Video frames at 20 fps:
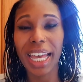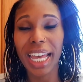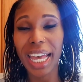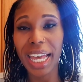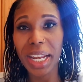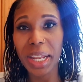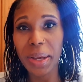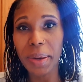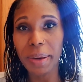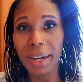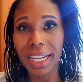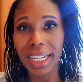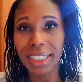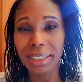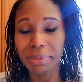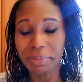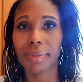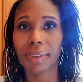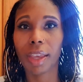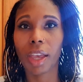Anyway,
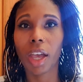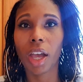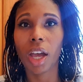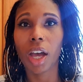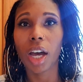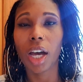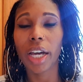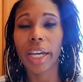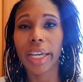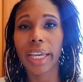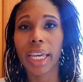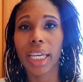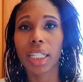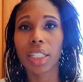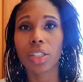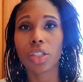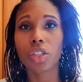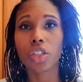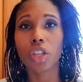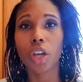okay,
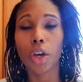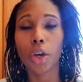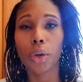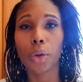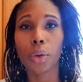so